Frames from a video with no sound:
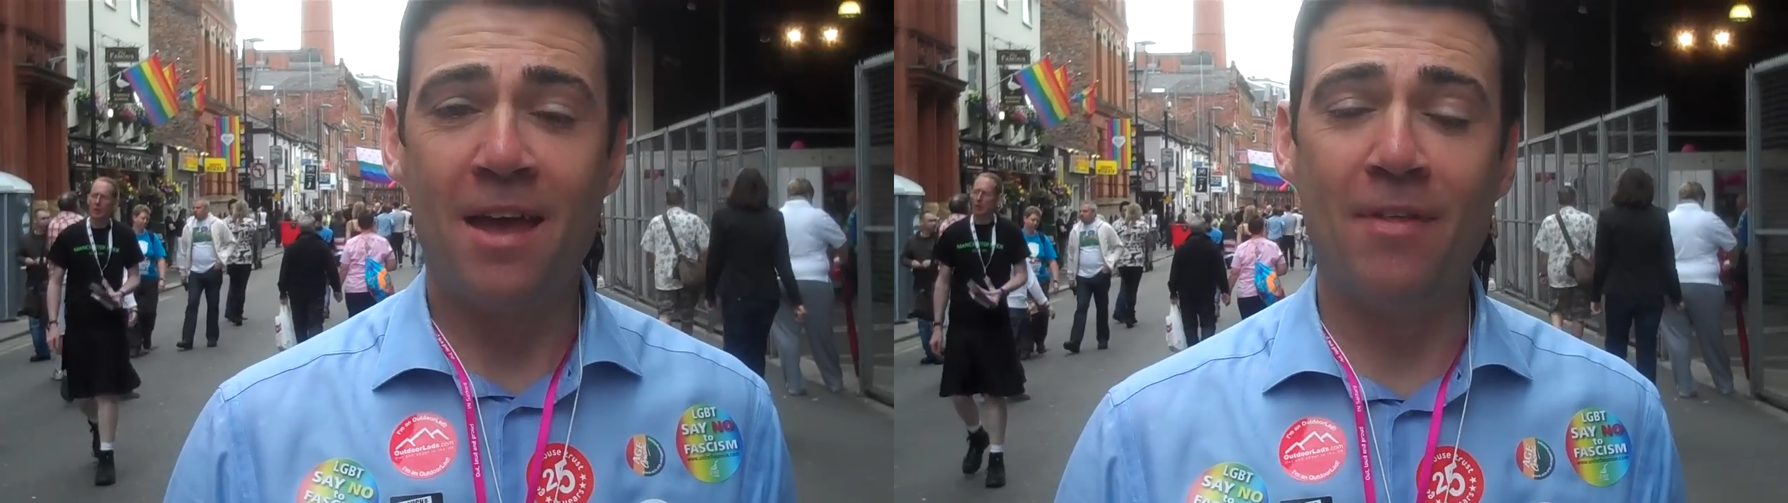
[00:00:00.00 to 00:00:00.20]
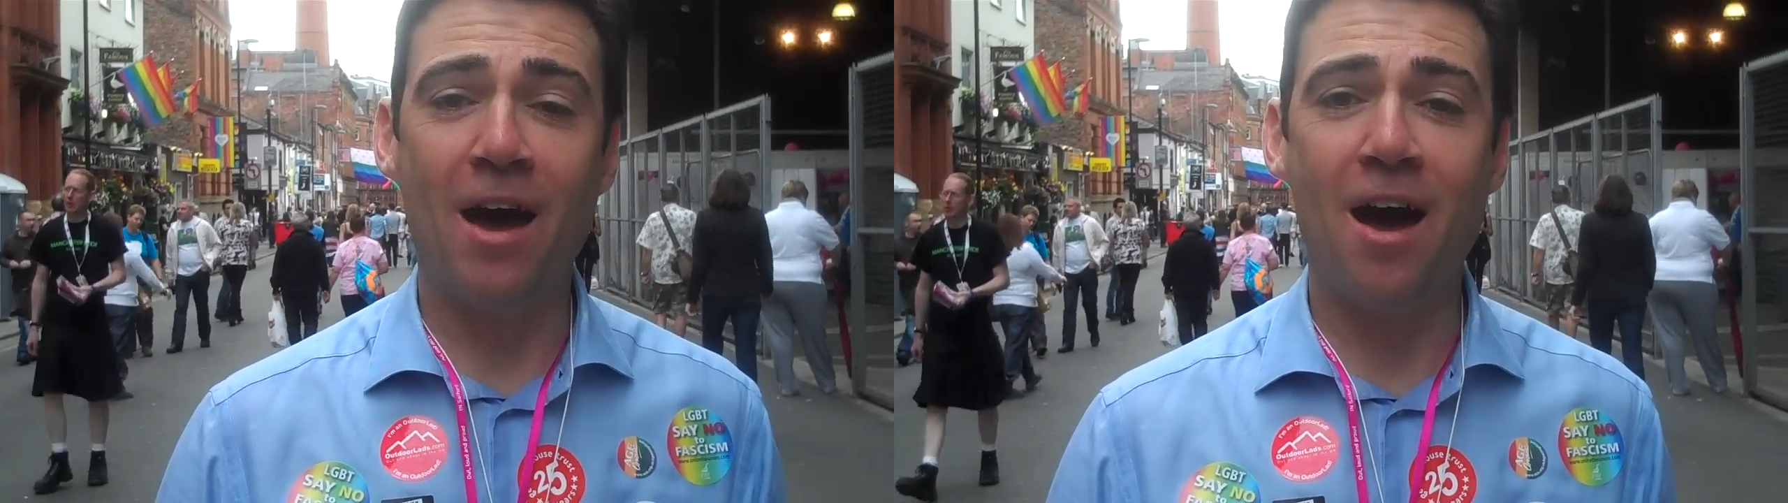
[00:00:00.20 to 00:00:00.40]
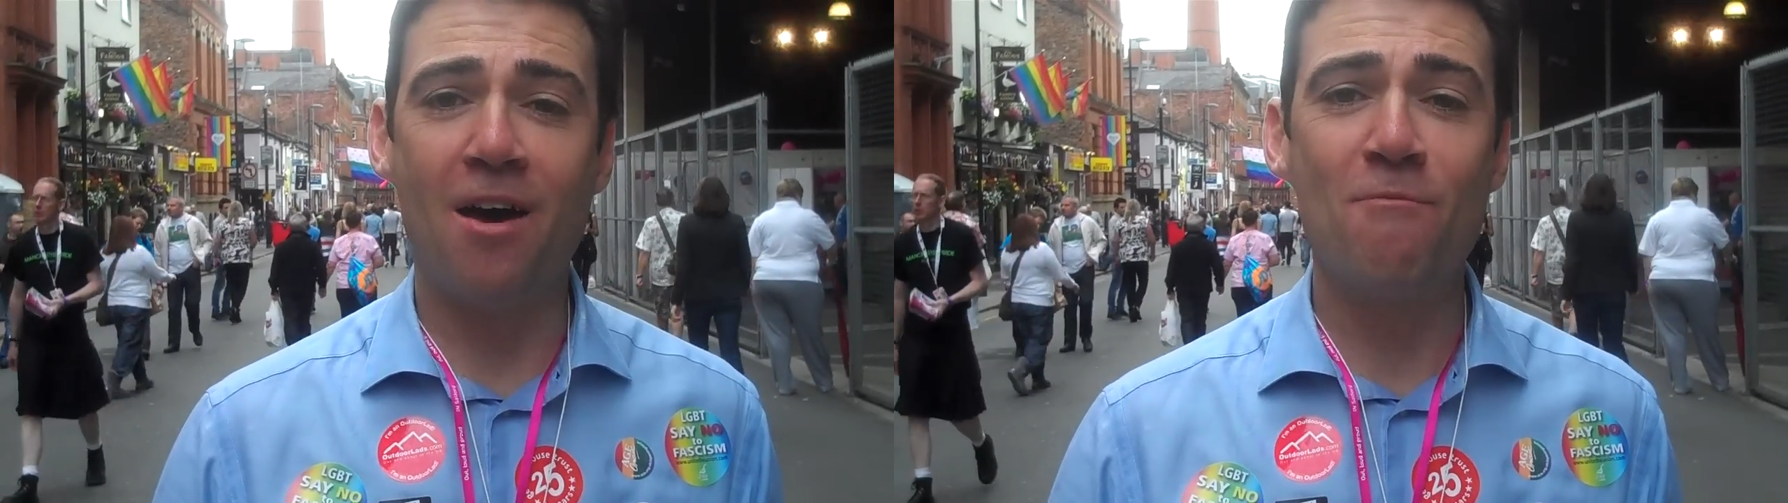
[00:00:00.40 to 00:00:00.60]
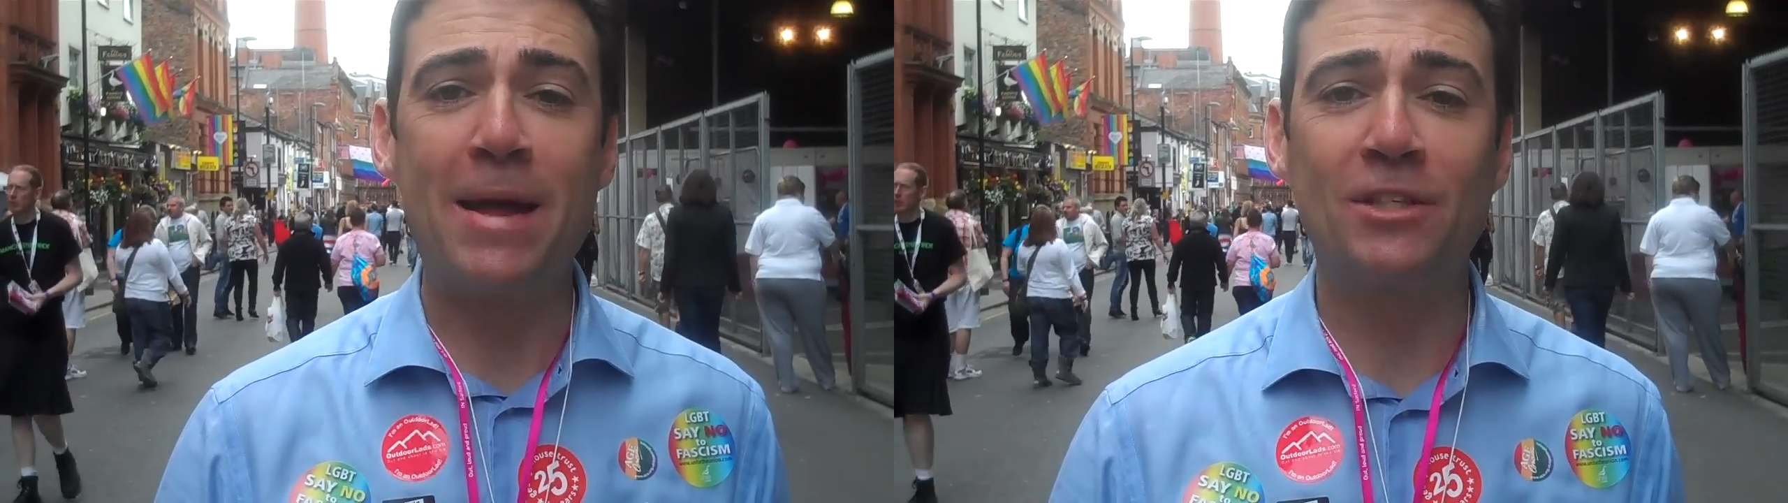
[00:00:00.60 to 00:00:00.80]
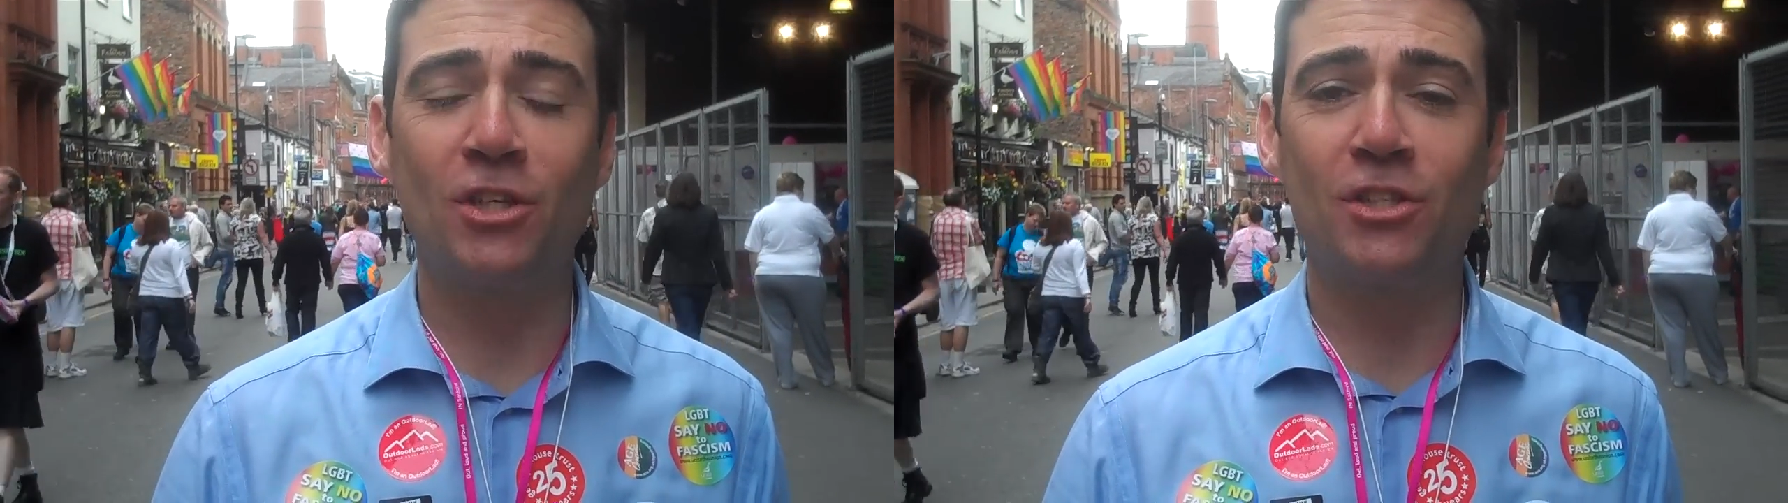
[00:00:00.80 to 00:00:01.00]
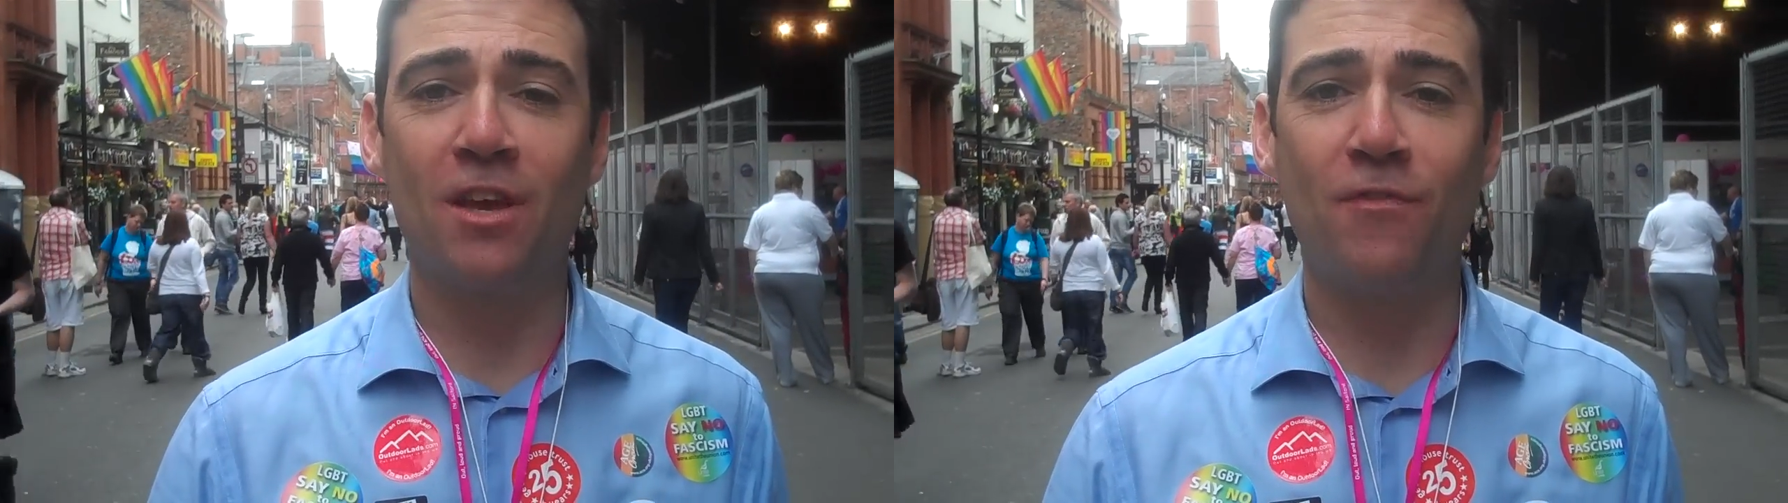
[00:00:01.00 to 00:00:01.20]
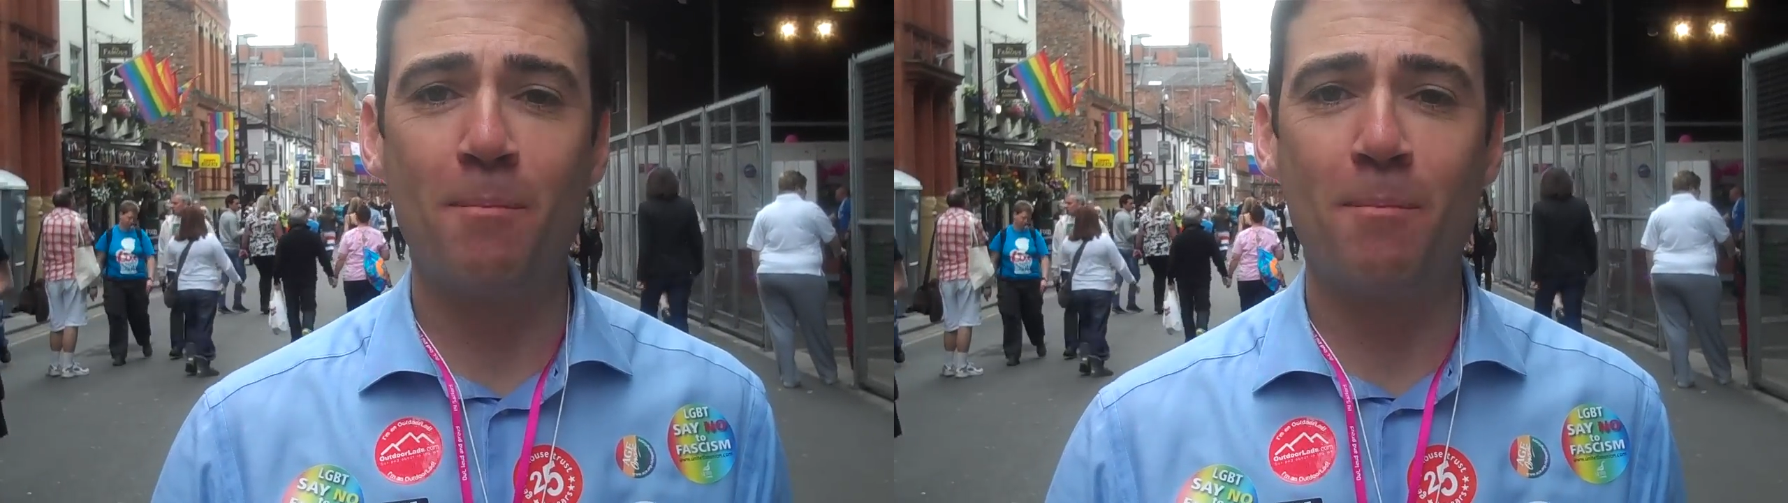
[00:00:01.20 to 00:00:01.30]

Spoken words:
in the heart of Manchester